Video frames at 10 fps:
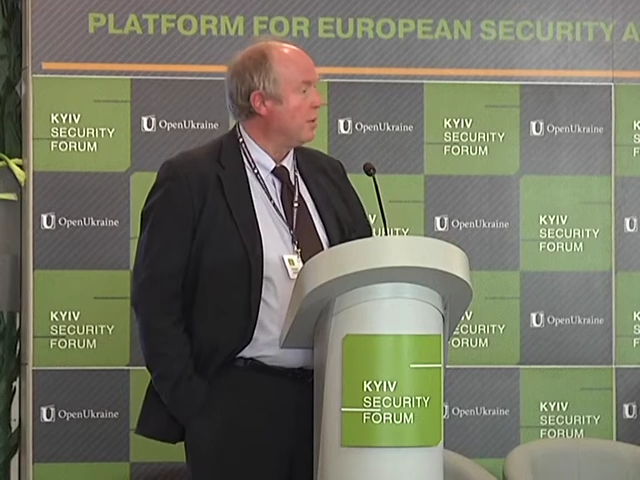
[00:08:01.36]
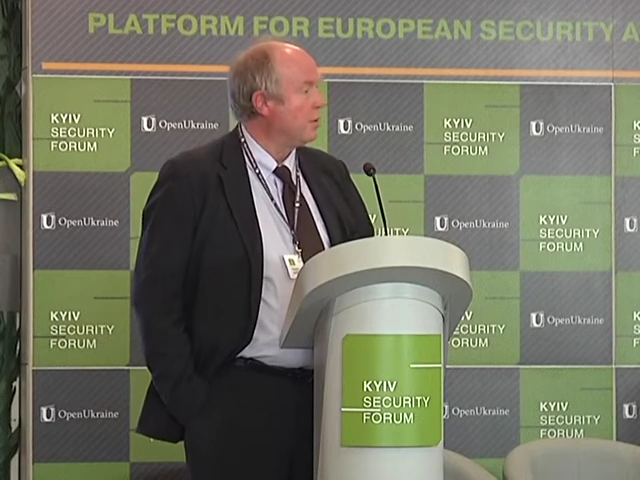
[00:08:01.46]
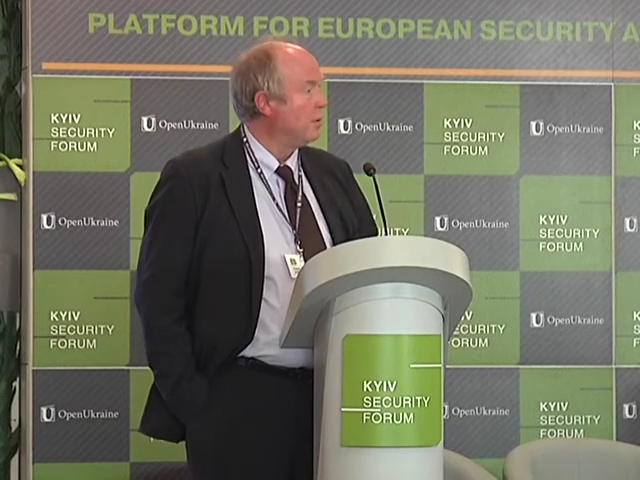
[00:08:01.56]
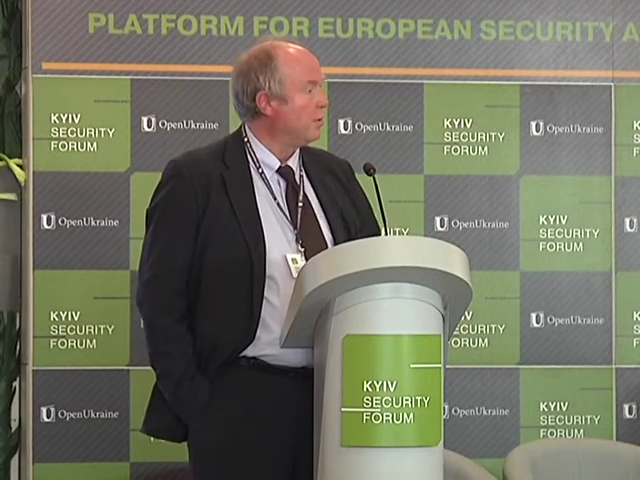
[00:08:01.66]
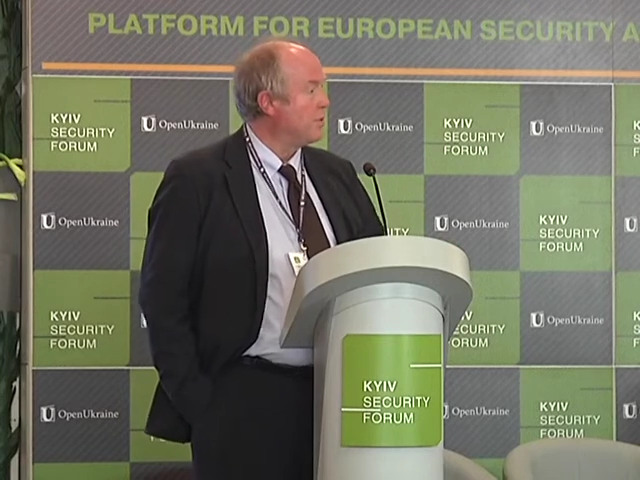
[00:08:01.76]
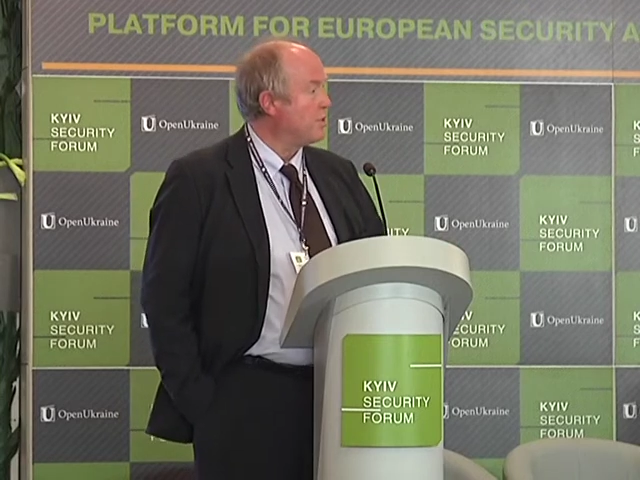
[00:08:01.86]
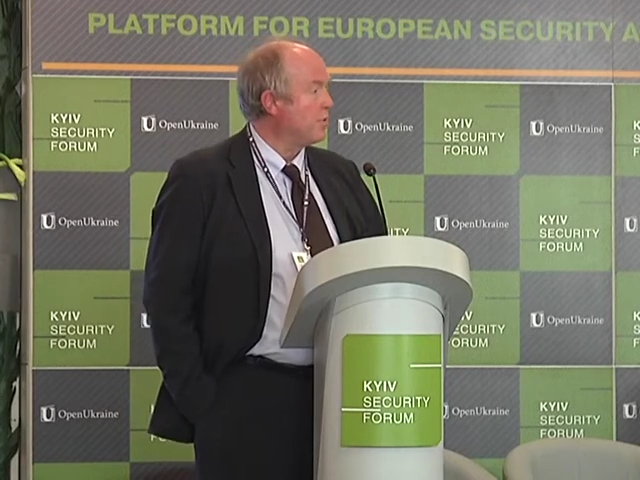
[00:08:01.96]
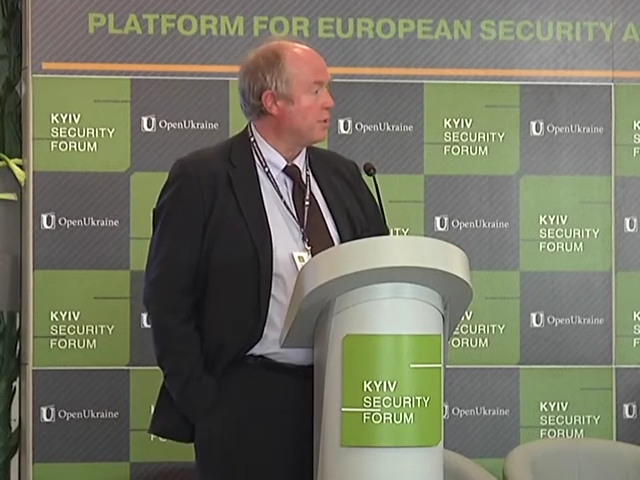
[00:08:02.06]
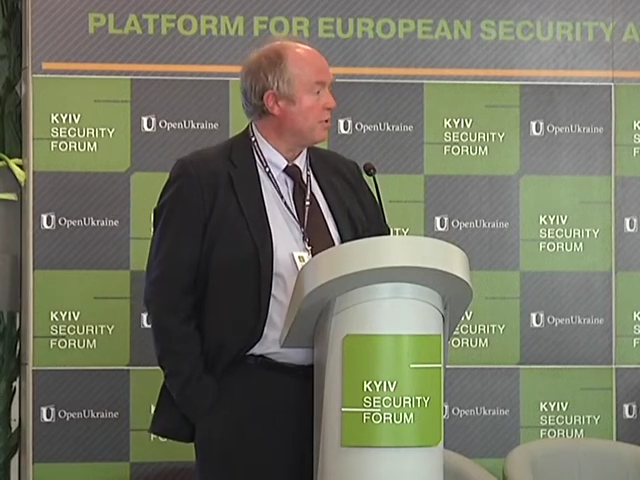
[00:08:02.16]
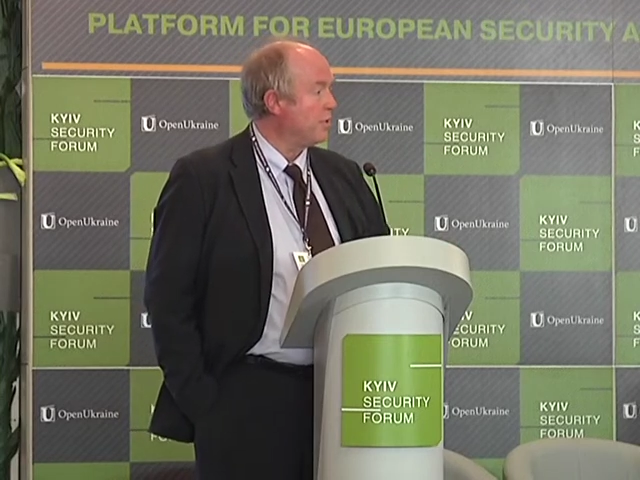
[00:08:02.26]
local
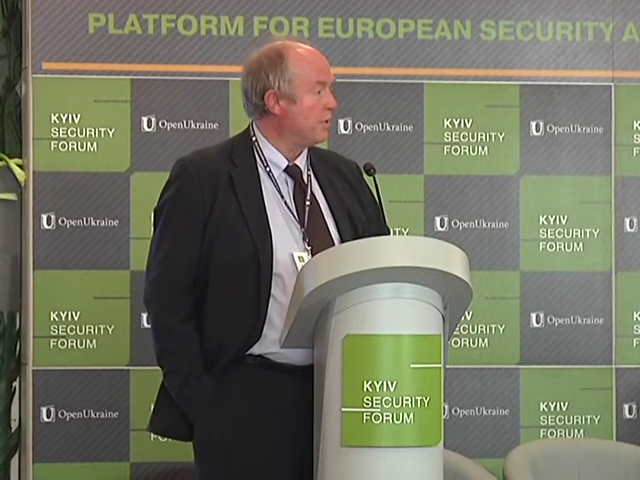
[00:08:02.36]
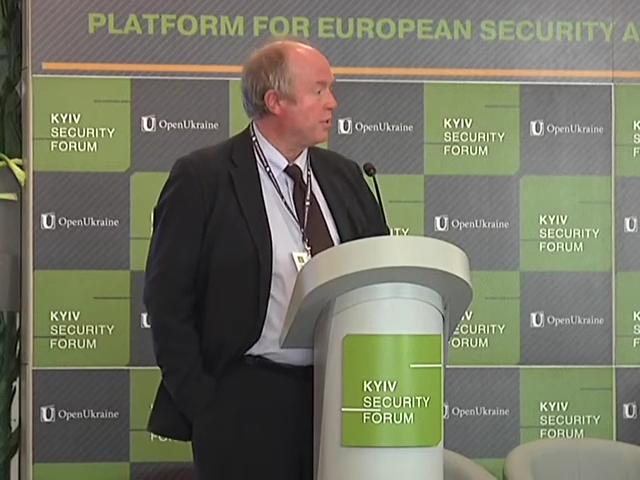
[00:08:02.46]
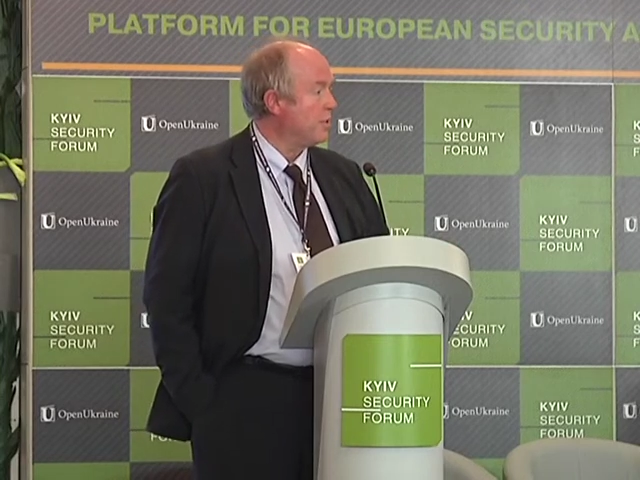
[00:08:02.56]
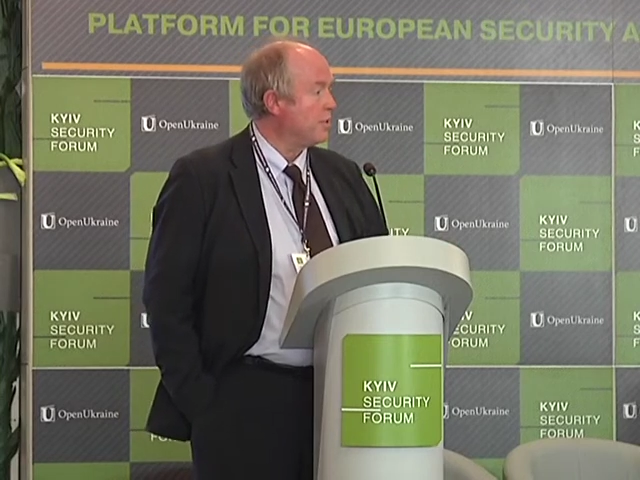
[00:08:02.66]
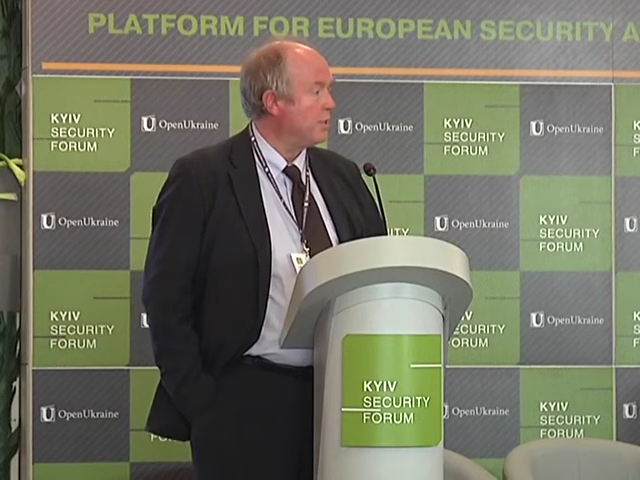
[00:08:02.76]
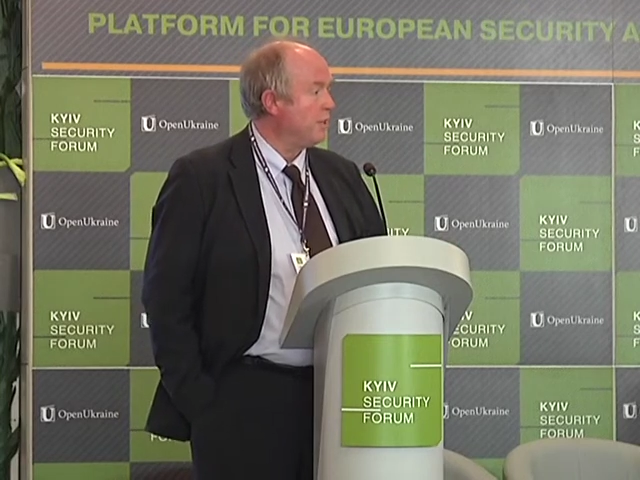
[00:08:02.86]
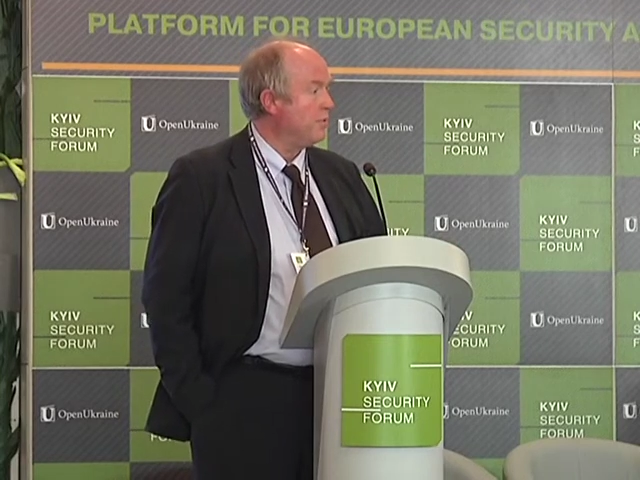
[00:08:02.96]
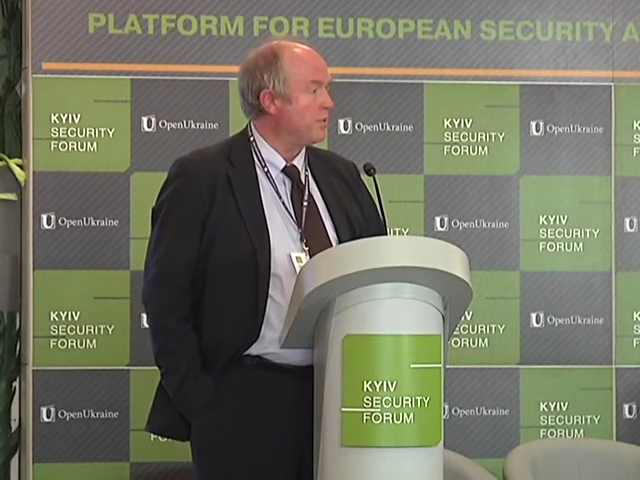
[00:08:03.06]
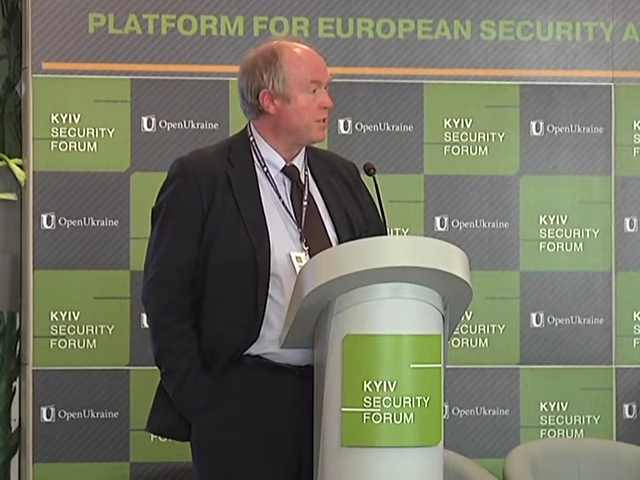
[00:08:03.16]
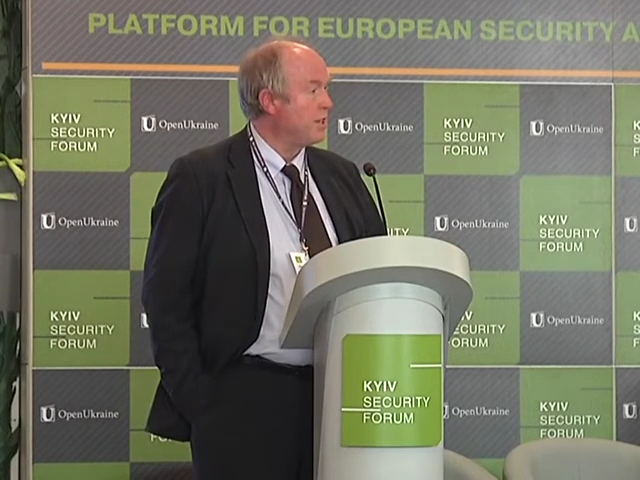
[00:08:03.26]
district authorities and
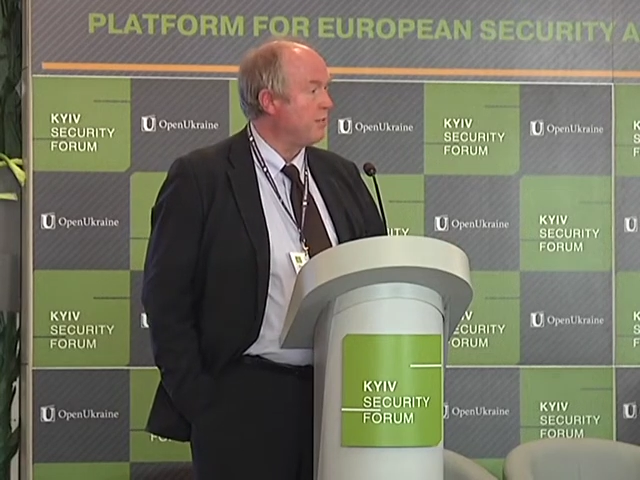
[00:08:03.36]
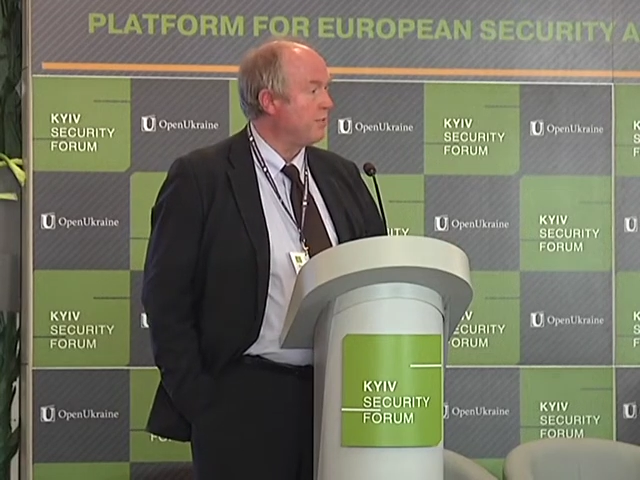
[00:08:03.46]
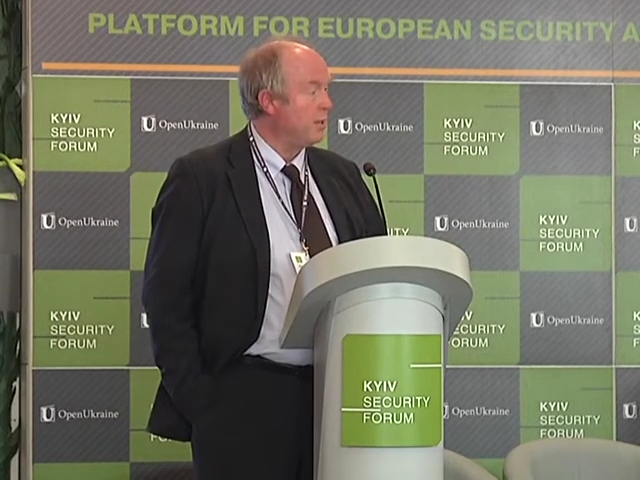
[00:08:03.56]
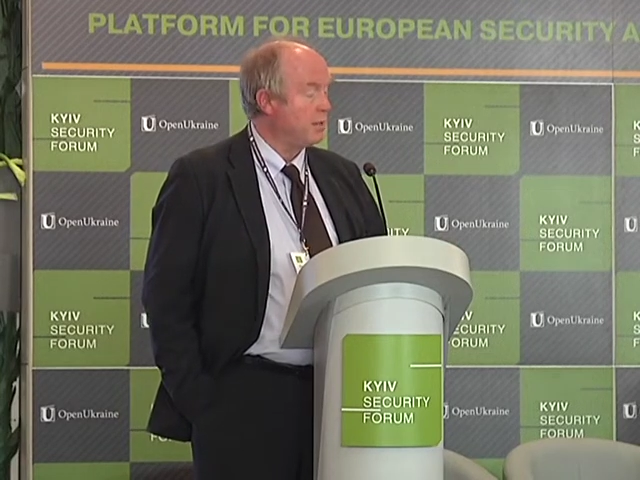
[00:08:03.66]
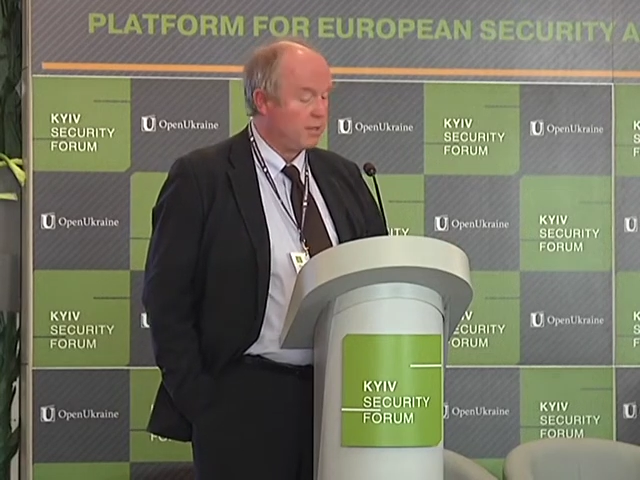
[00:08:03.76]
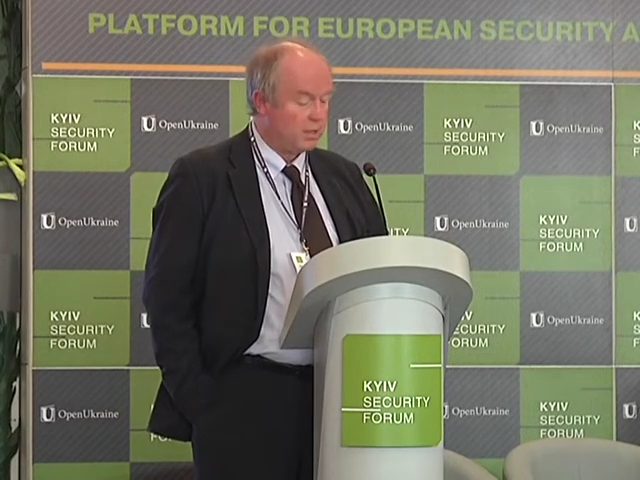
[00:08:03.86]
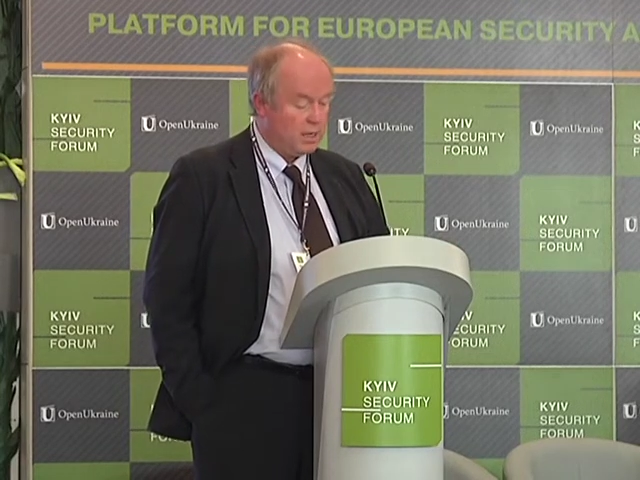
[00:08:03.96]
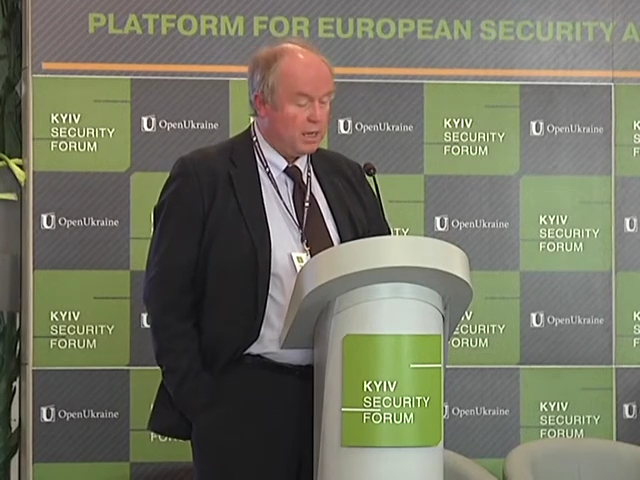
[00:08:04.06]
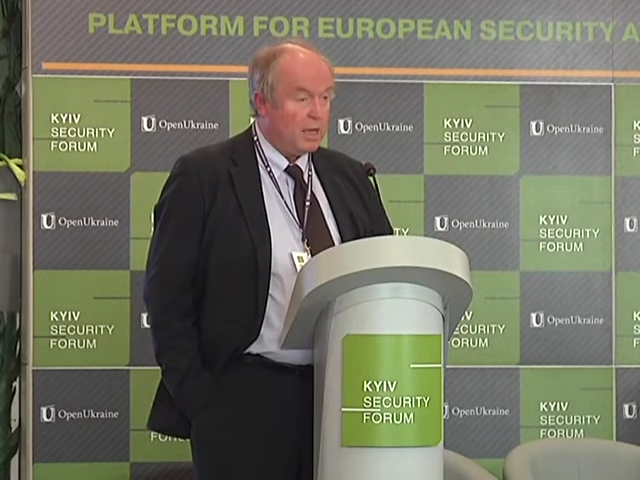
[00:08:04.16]
therefore state funding.